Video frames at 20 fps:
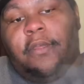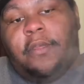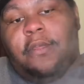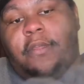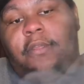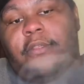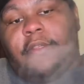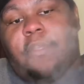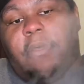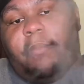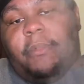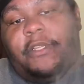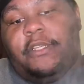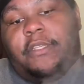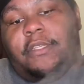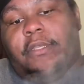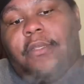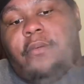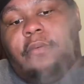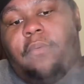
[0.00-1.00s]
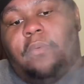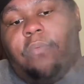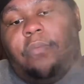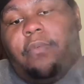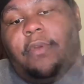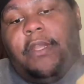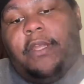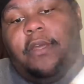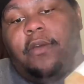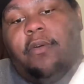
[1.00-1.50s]
So I'm gonna just
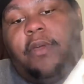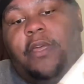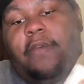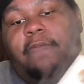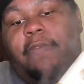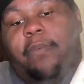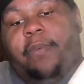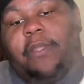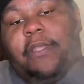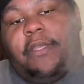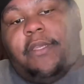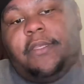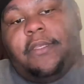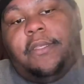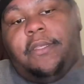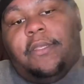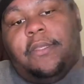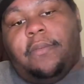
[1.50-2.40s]
really go heavy with this.